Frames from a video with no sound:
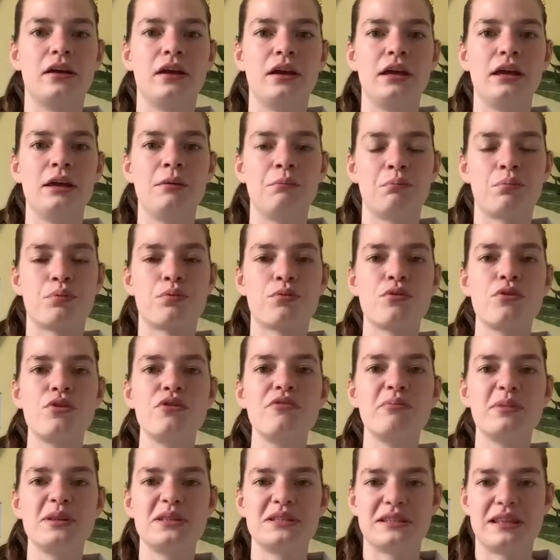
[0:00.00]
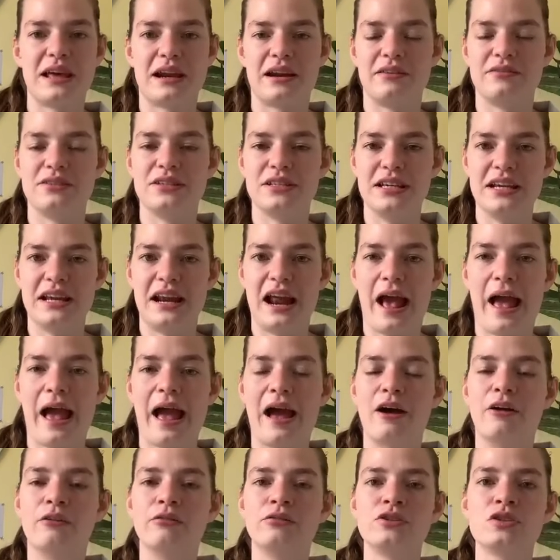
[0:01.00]
improvements that I've seen
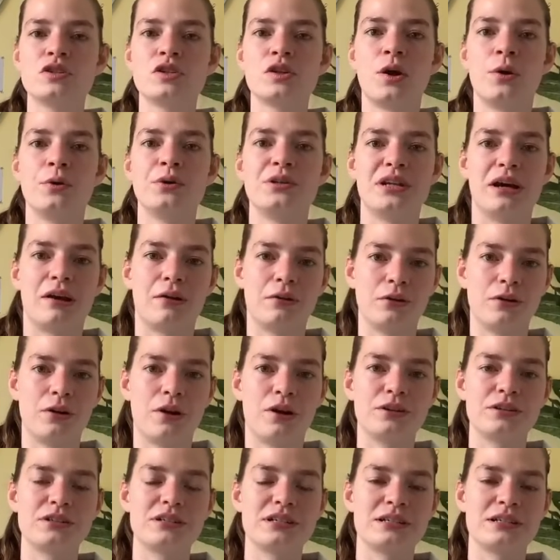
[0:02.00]
have slowed down a lot,